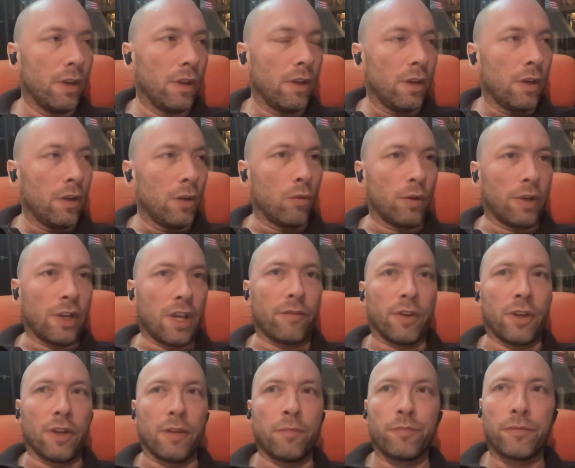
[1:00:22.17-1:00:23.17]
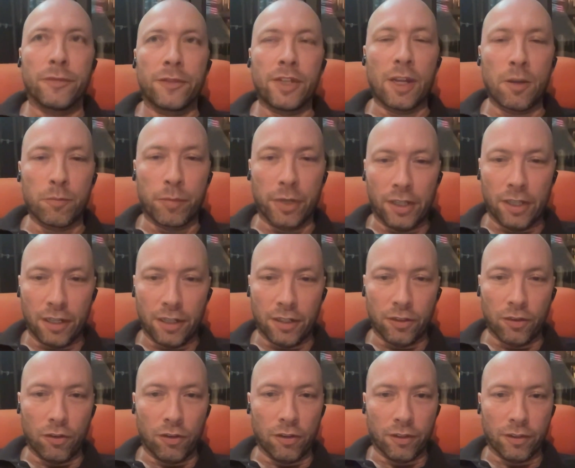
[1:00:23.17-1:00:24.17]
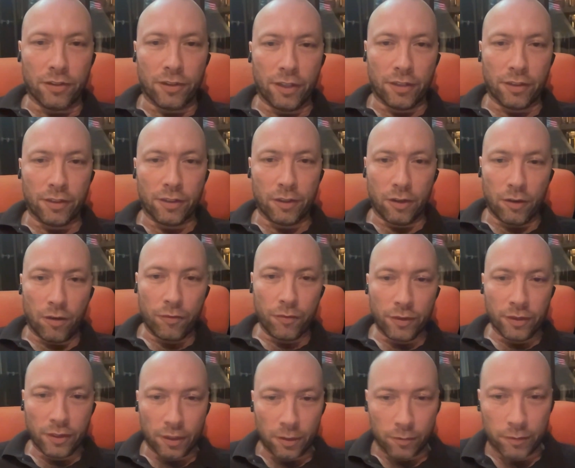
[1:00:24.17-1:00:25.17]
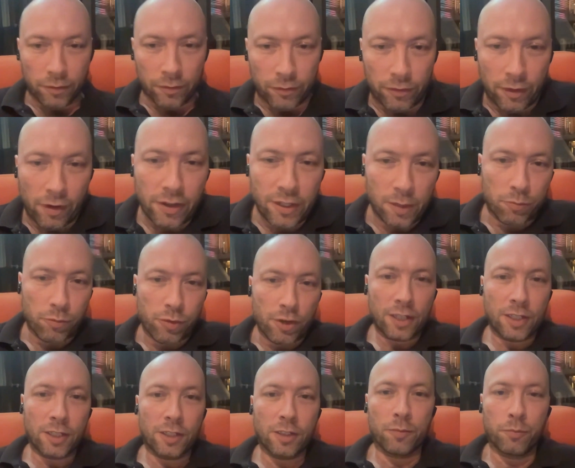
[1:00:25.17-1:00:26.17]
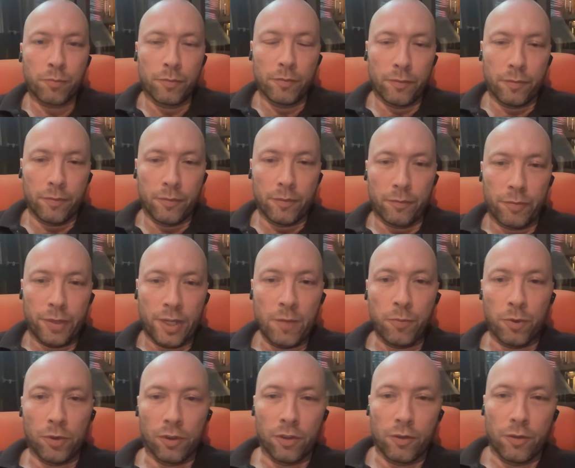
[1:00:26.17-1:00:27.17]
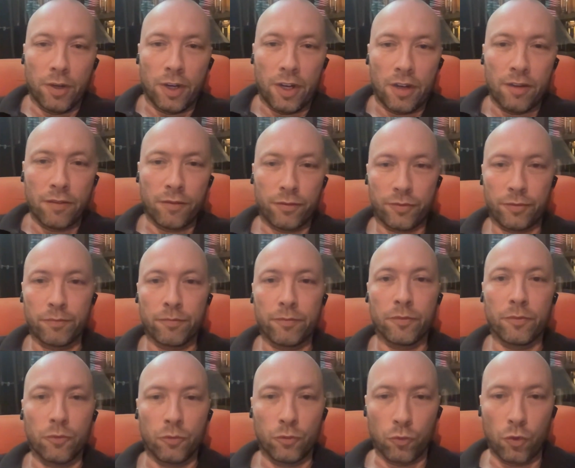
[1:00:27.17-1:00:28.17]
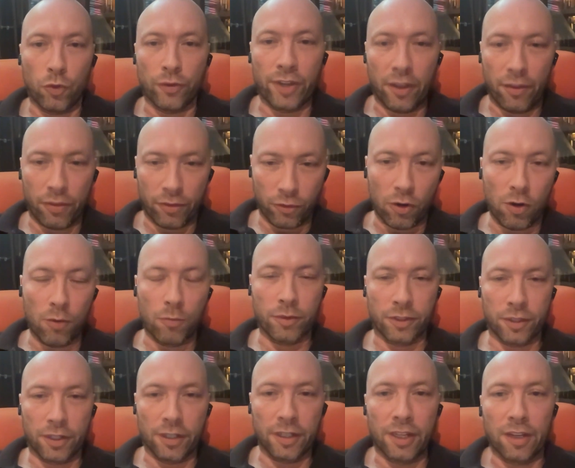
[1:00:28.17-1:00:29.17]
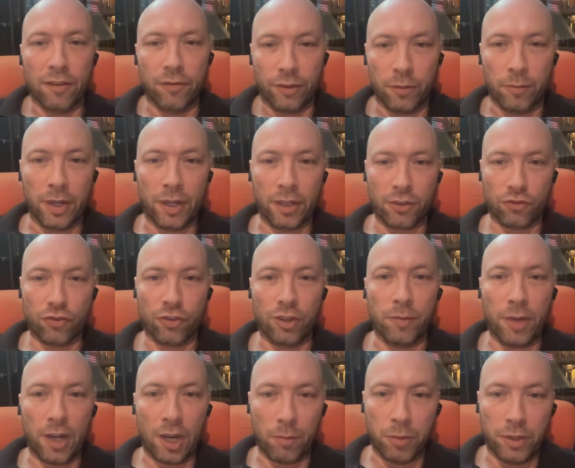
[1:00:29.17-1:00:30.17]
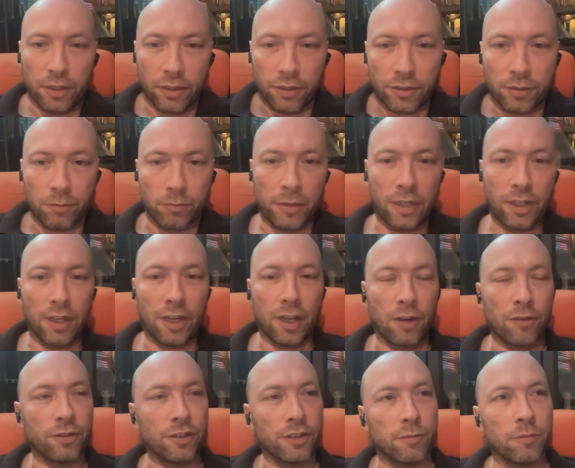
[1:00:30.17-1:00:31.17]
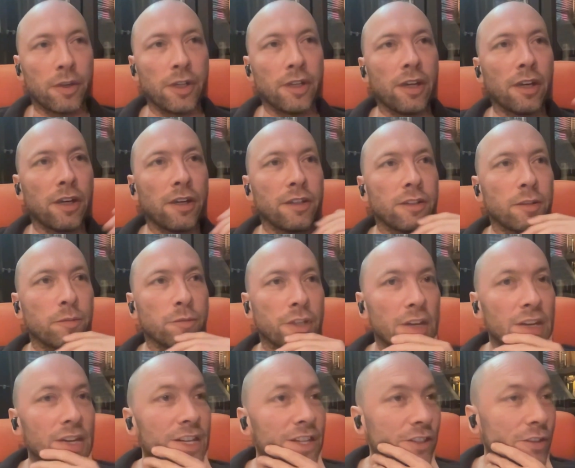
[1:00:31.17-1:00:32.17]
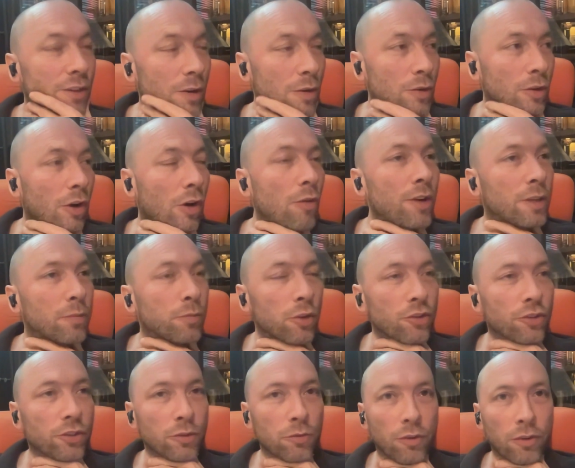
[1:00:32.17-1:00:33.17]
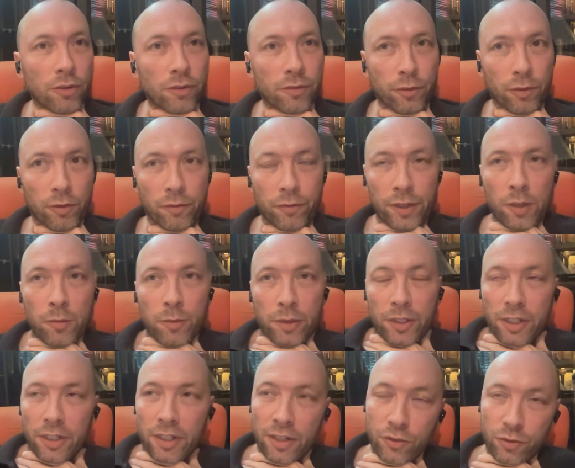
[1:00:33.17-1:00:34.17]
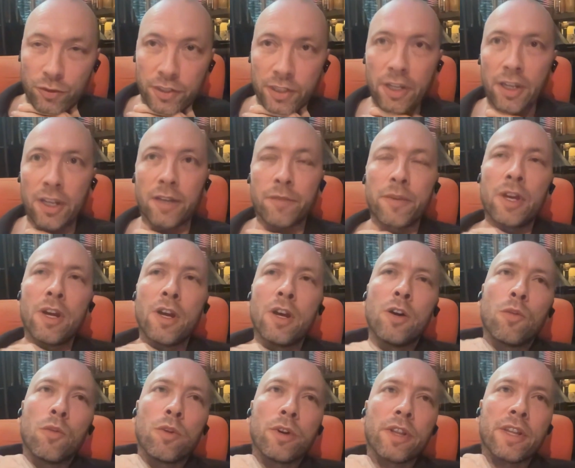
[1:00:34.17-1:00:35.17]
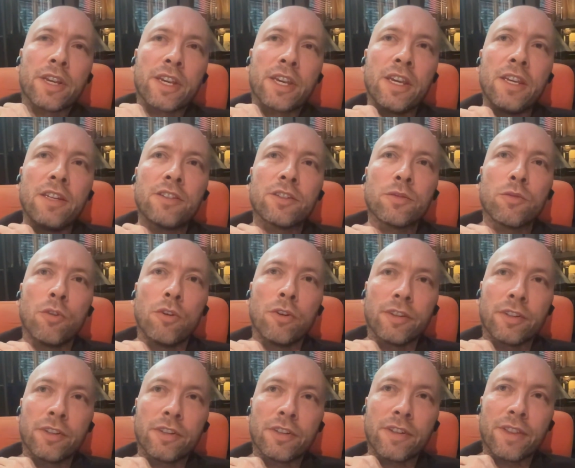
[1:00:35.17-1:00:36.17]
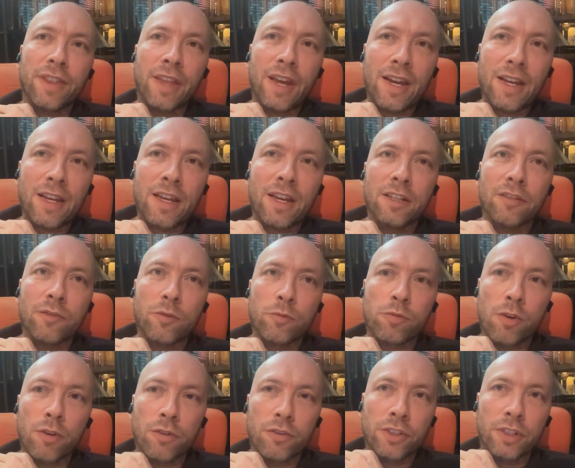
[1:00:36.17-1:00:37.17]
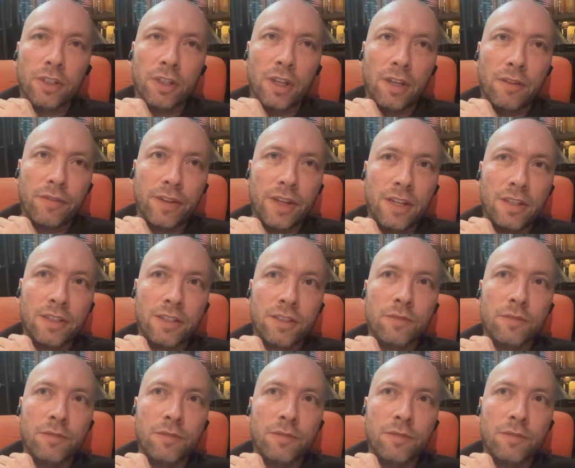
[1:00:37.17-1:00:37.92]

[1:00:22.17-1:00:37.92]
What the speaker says: whatever $10 billion. There's often very depressed people who have what they thought was going to give them extreme happiness and many houses and many items. So I would always push towards fulfillment. And as you say, one of the keys towards that kind of approach to life is